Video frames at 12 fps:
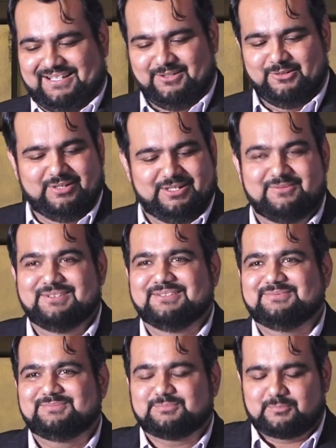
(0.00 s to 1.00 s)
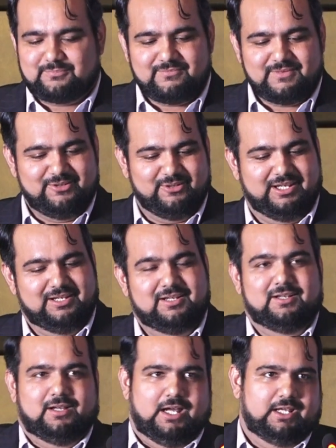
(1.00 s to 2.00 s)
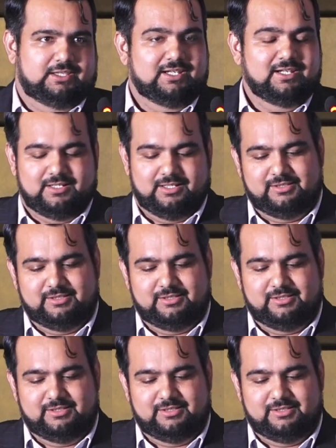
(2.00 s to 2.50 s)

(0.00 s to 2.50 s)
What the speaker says: go ahead. Okay, I think